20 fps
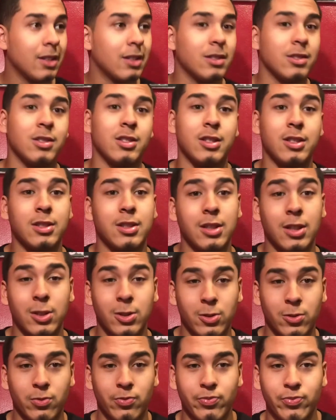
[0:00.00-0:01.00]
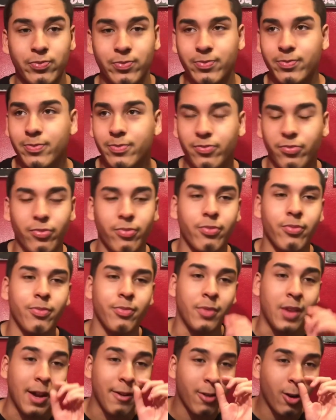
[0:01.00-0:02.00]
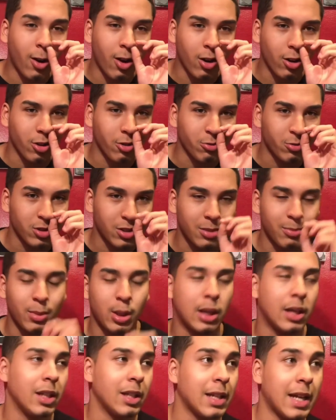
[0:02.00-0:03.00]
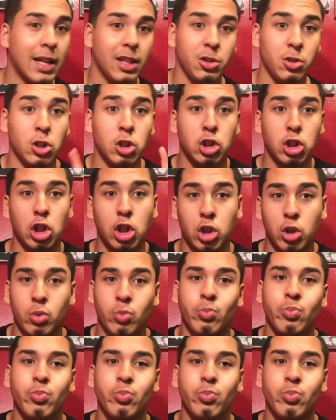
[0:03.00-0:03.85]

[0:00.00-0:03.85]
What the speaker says: Just know, never argue with somebody that you don't know,